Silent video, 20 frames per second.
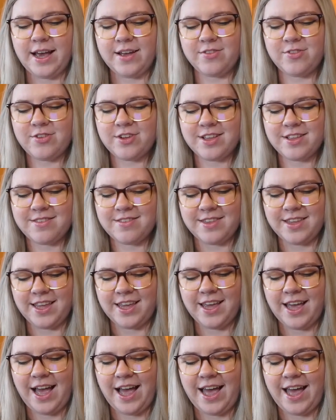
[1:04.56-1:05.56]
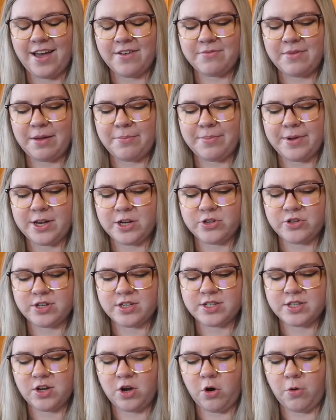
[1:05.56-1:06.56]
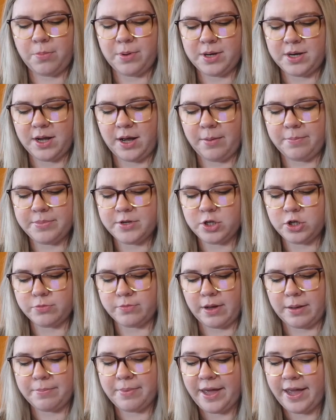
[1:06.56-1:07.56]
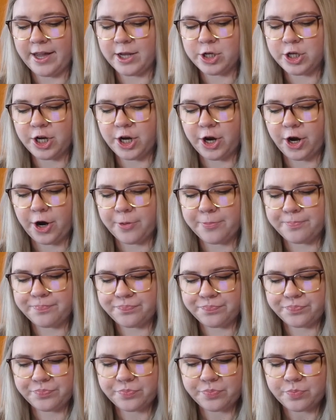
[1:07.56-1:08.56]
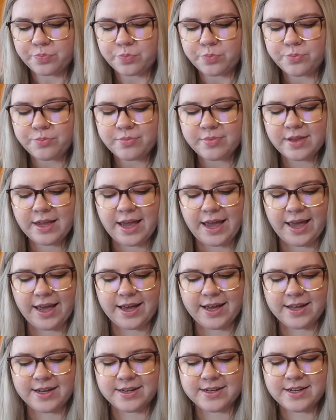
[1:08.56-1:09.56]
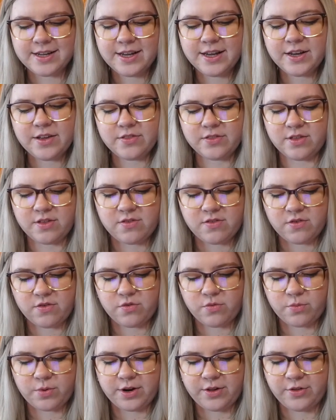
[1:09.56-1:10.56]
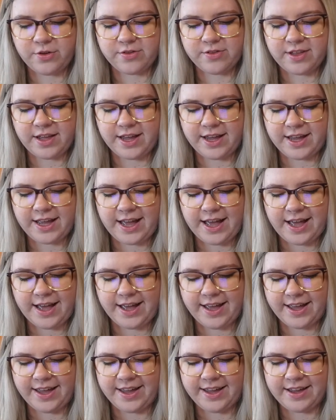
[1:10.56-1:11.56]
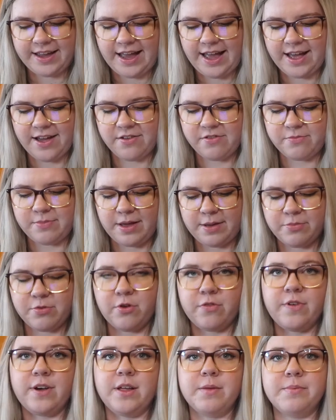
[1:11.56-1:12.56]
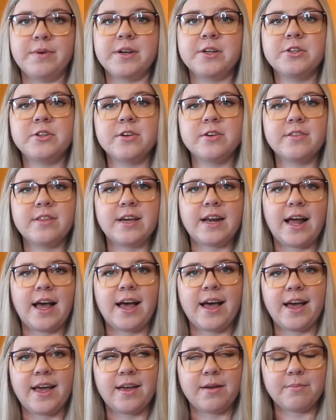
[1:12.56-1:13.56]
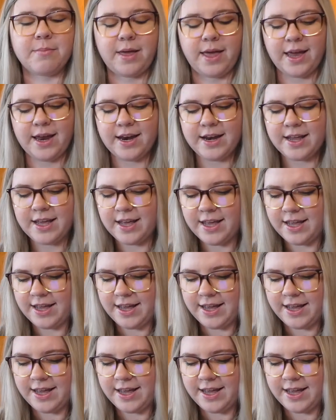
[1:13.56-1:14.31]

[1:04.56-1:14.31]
as you can see, I have my Pinterest opened up to my page here, and this is what it looks like. I have my profile picture that I made